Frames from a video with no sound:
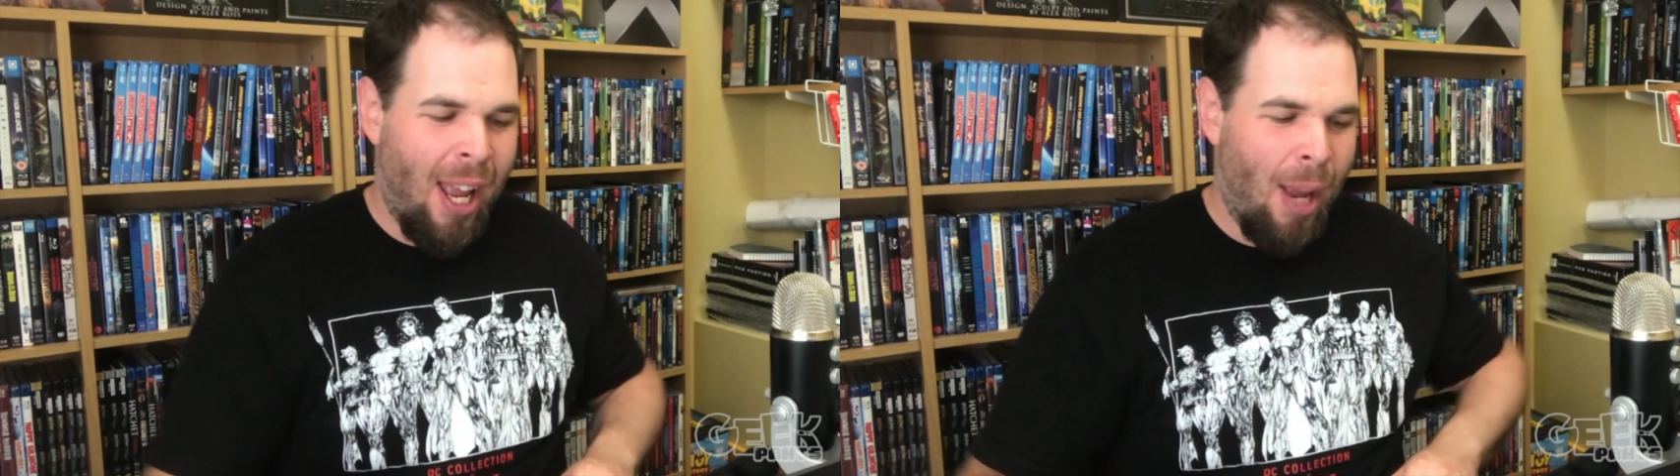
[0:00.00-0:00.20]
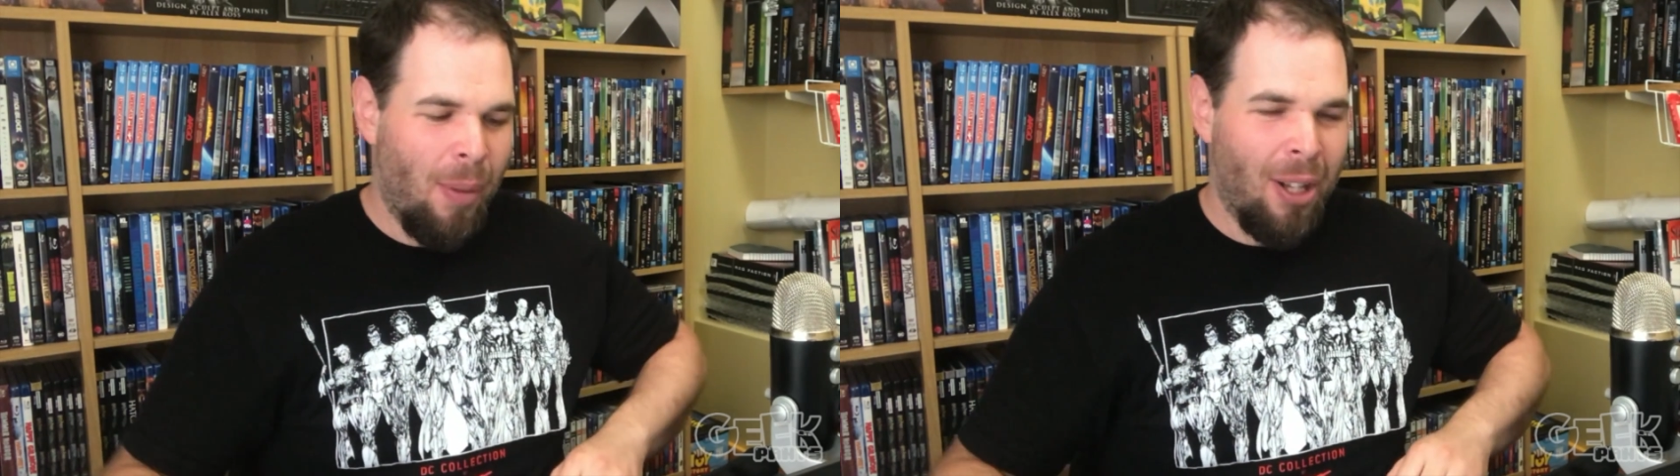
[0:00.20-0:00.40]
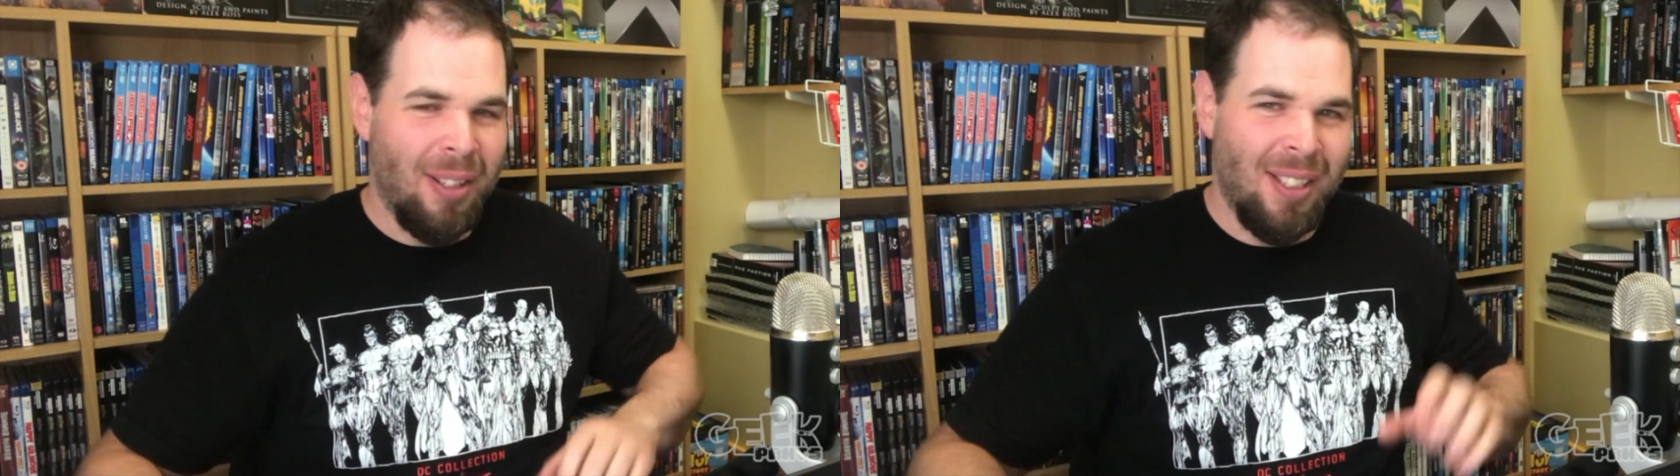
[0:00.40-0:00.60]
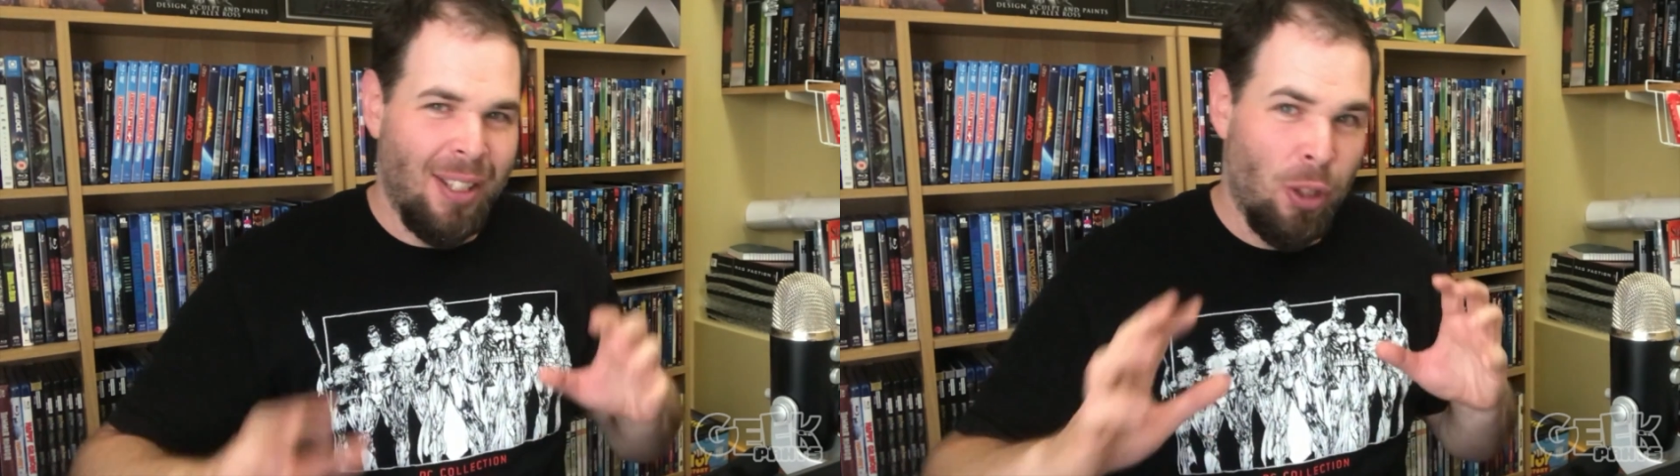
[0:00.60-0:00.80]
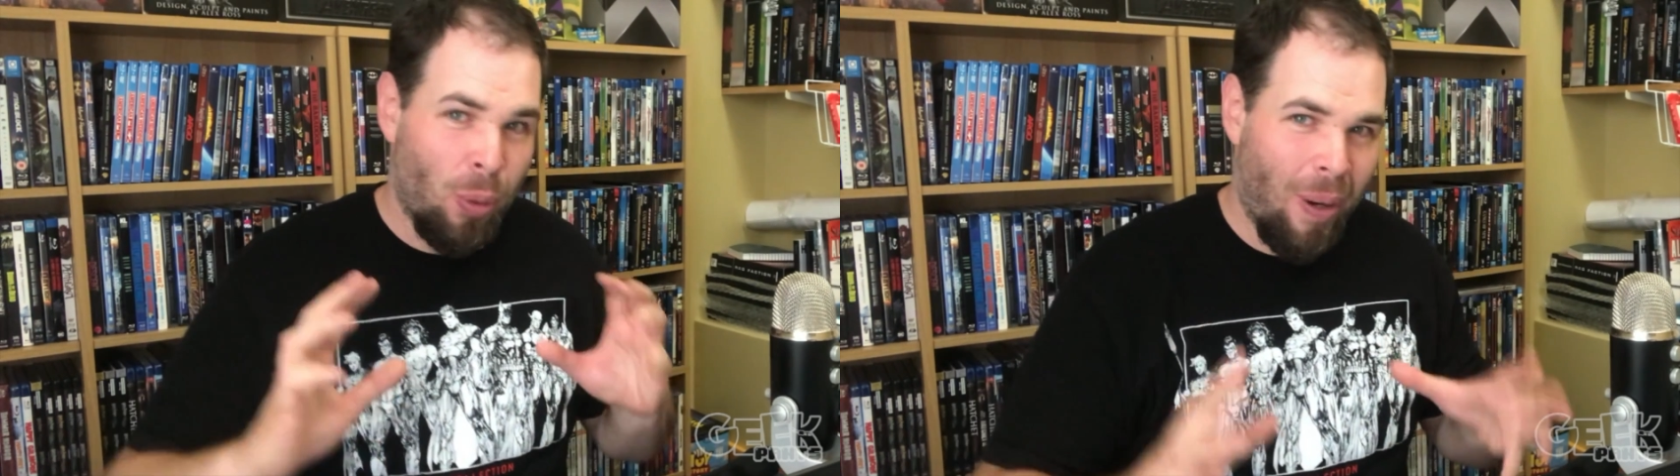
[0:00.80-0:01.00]
and we got to see
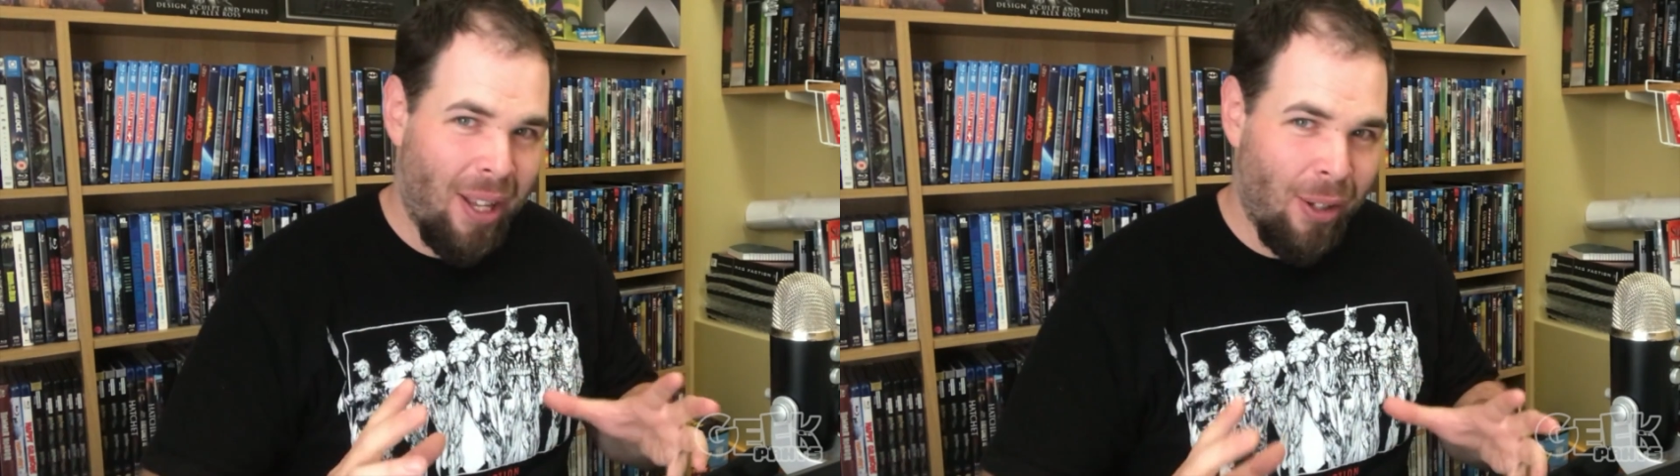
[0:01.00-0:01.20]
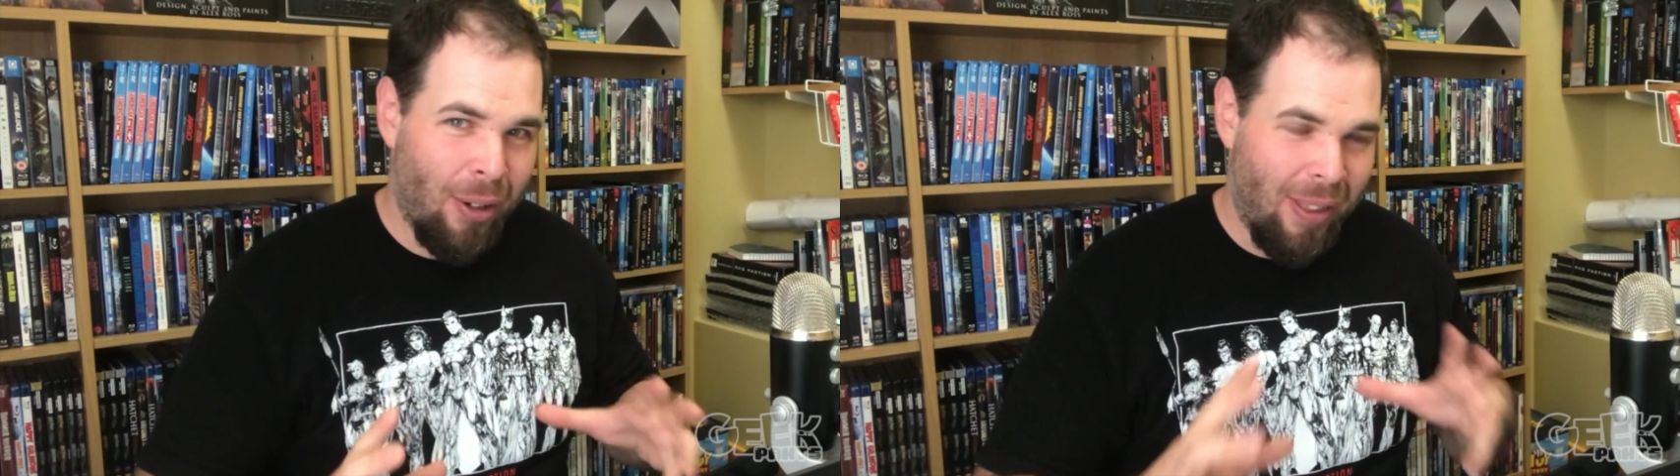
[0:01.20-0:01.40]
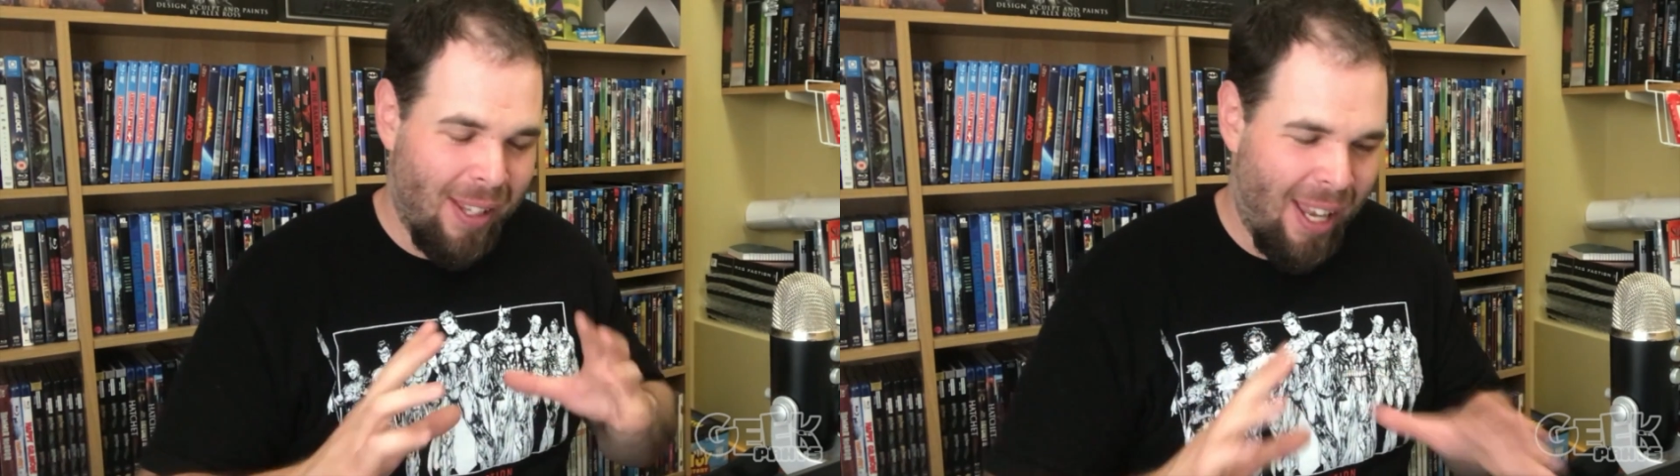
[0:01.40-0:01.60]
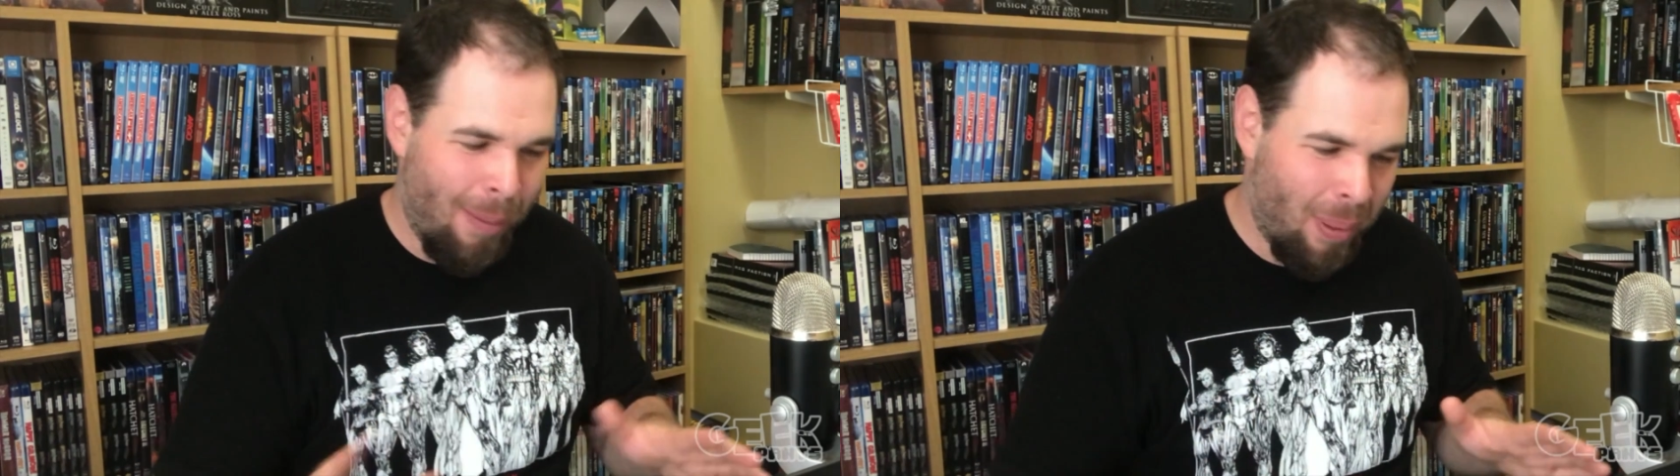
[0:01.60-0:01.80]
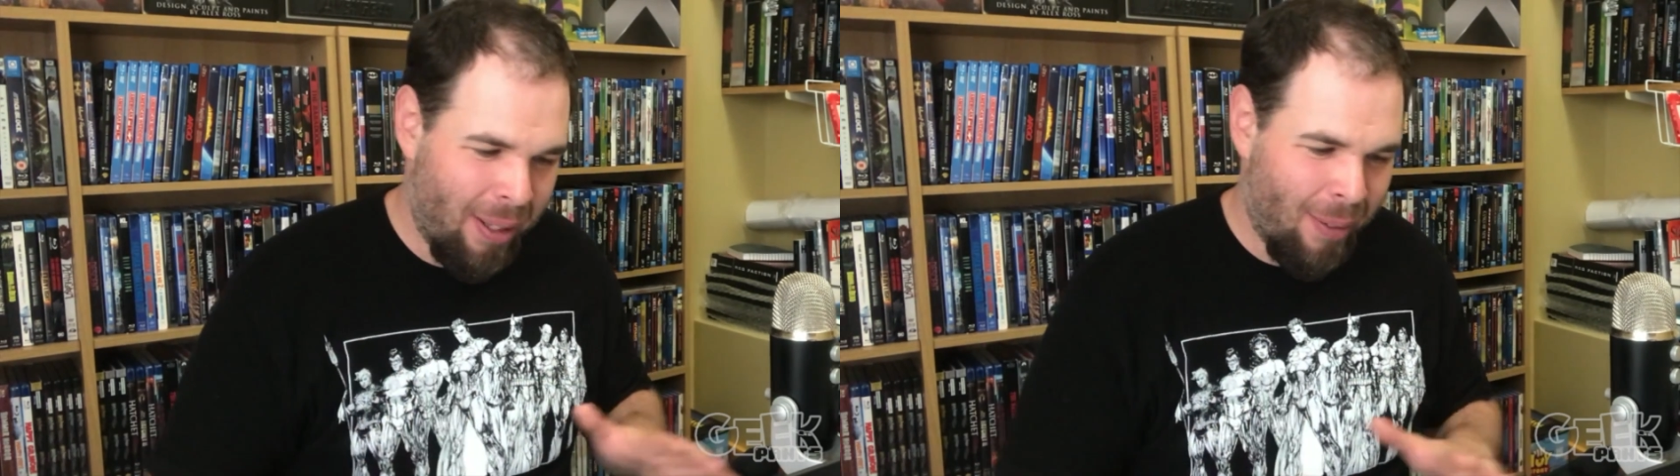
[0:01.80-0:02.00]
the trailer and the
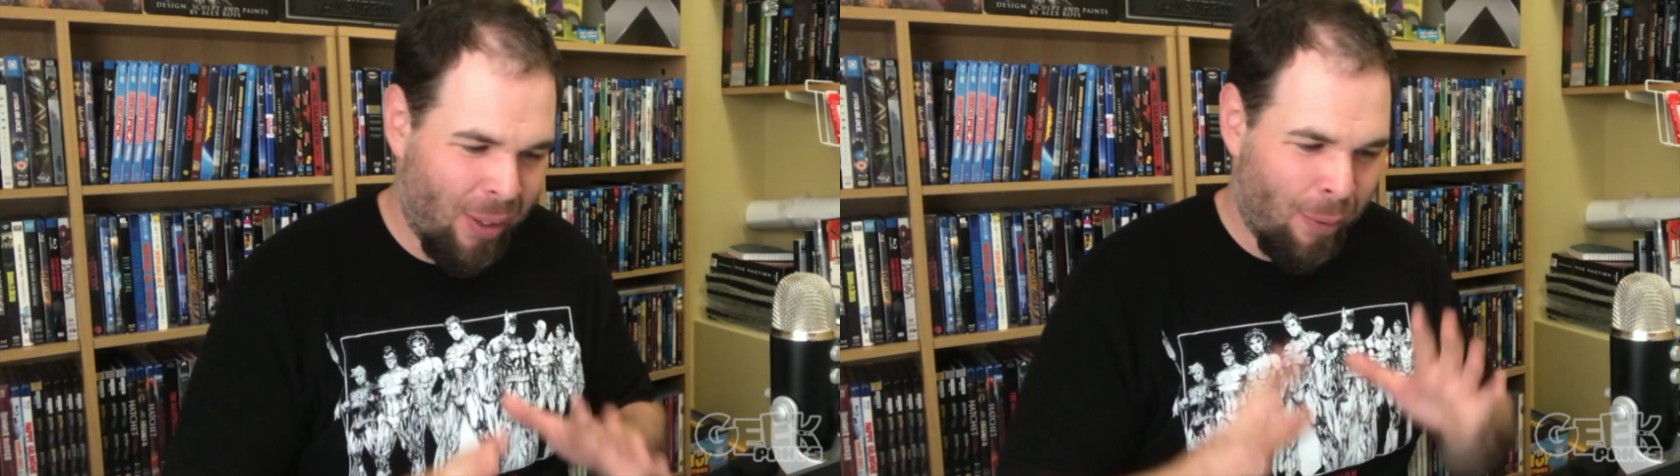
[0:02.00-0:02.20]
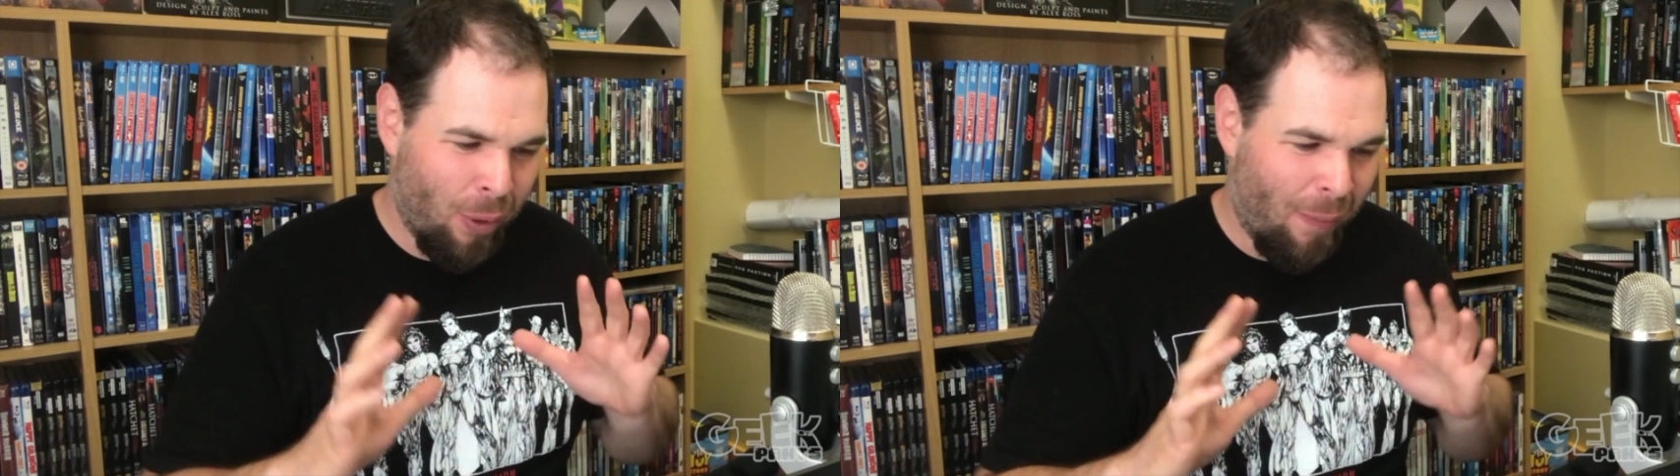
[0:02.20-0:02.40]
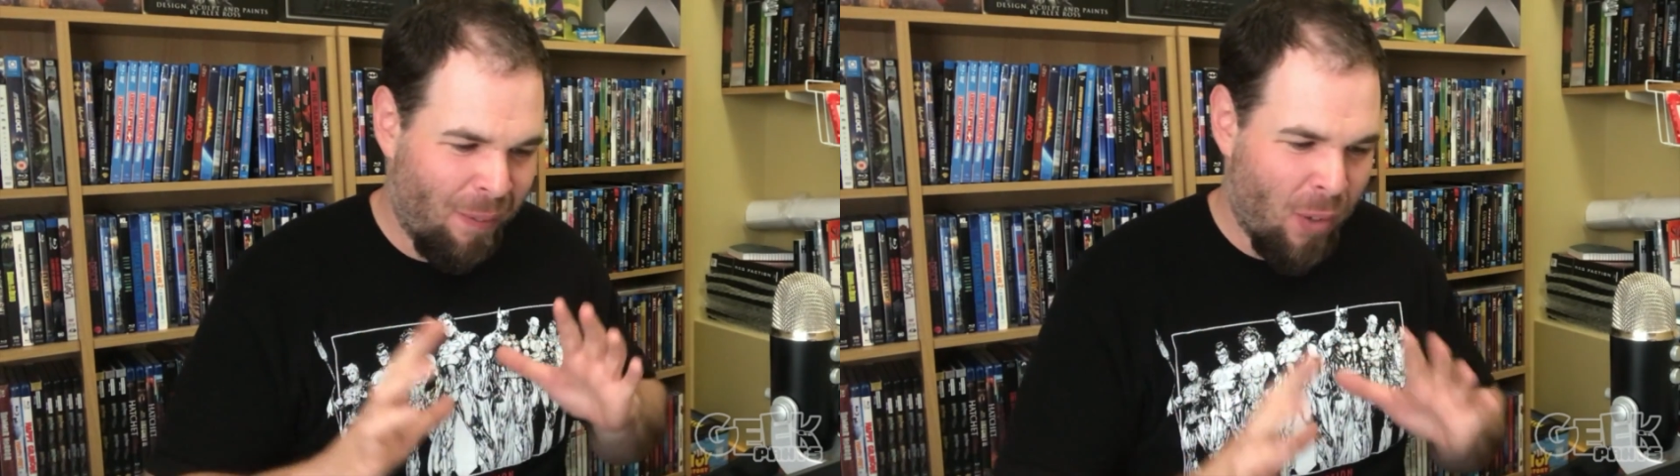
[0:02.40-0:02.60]
gameplay and everything for the